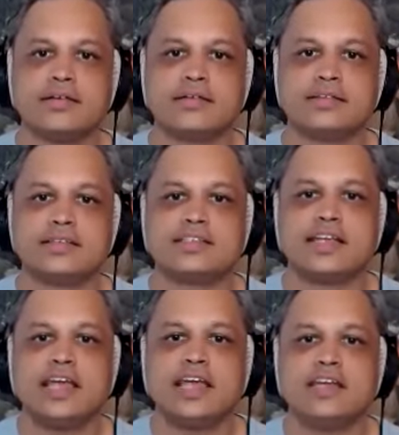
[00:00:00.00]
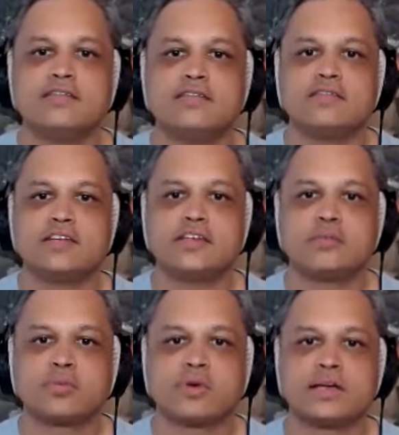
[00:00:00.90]
This infinite
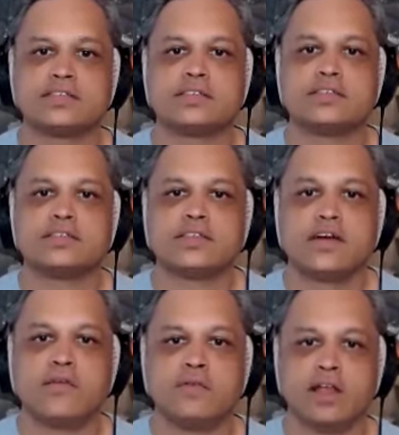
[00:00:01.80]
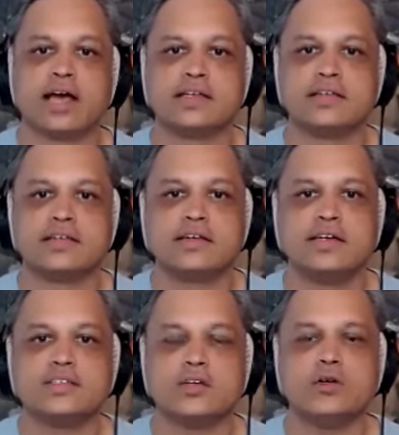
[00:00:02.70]
presence of light is
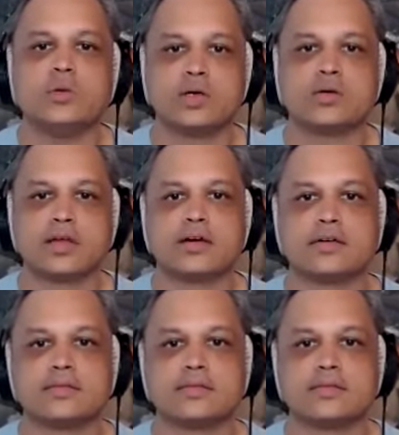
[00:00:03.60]
who we all are.